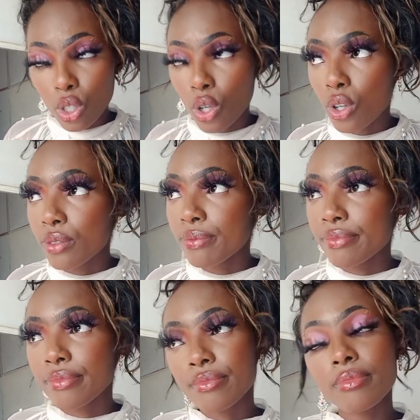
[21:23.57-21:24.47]
So
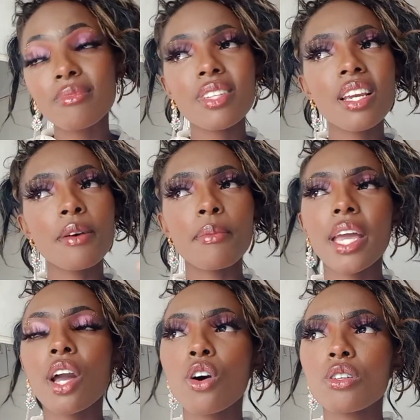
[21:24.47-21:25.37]

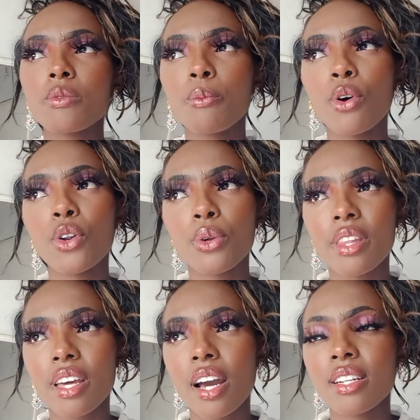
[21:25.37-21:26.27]
may God body
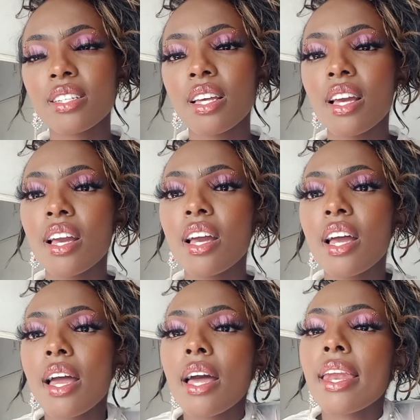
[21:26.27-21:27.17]
that.
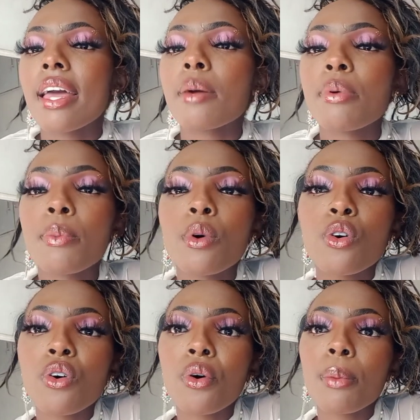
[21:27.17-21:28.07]
Like
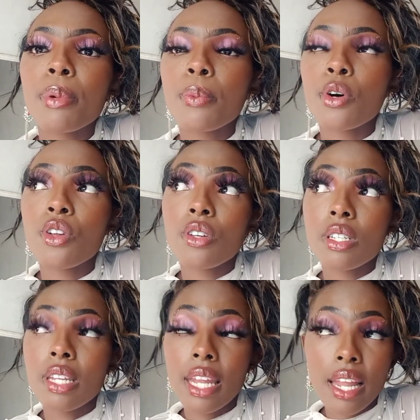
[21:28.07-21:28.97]
people don't
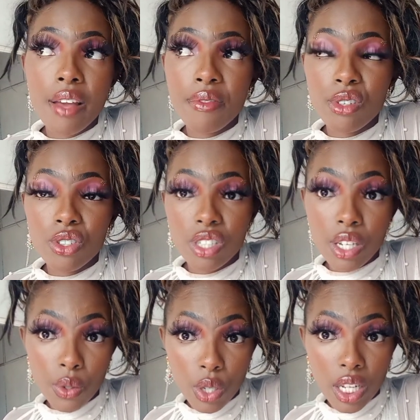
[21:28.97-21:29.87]
love you
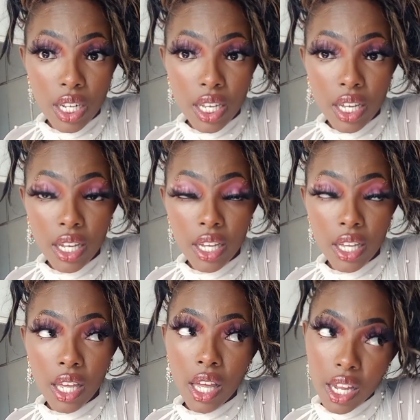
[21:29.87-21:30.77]
genuinely,
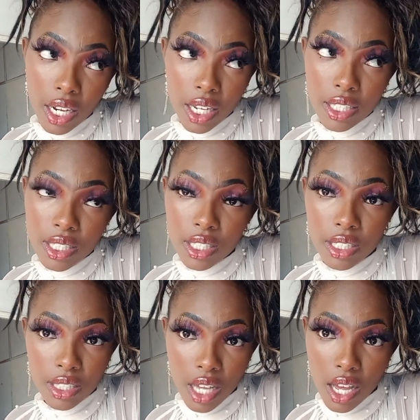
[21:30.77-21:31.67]
and it
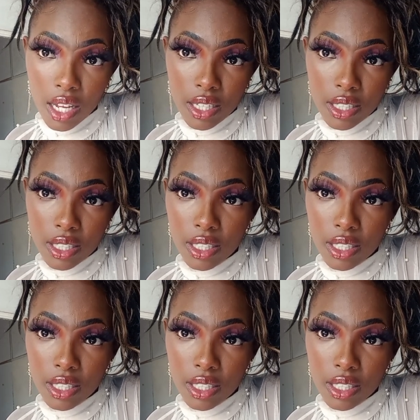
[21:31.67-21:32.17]
sucks.